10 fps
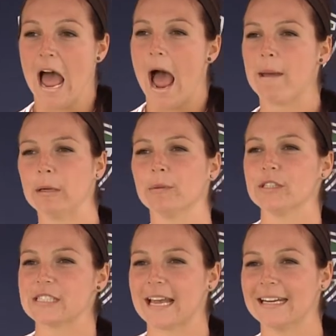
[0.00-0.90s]
I mean, we're
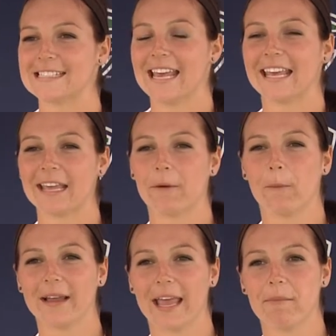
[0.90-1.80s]
just kind of taking it
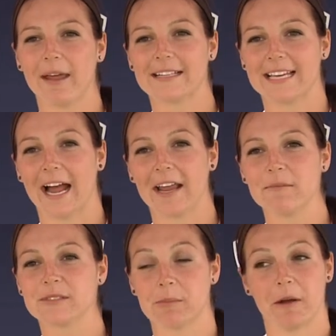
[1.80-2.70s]
one game at a
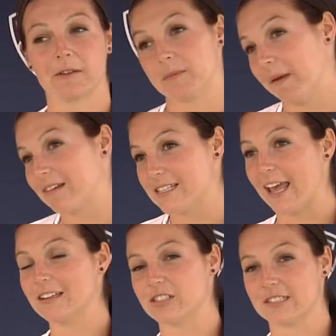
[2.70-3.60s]
time. Tomorrow's a big
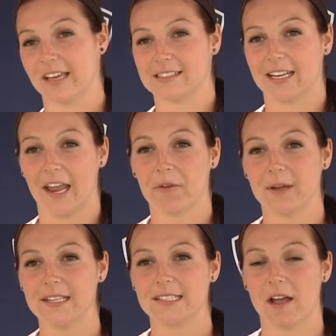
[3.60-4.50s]
day, just like today
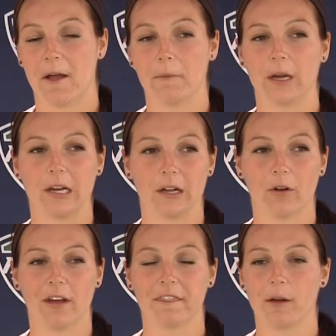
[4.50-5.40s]
was. We're going to
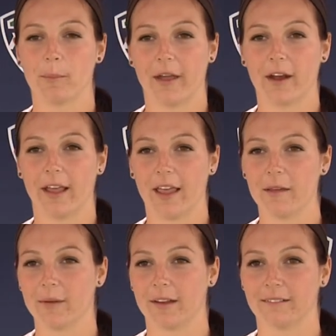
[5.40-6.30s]
go out there, play our
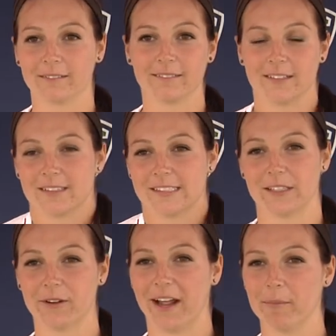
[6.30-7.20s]
game, and see
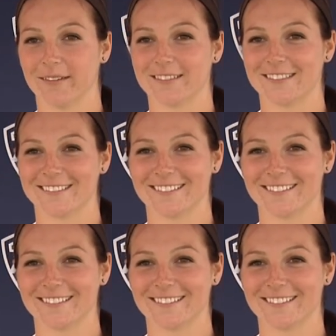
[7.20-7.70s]
what happens.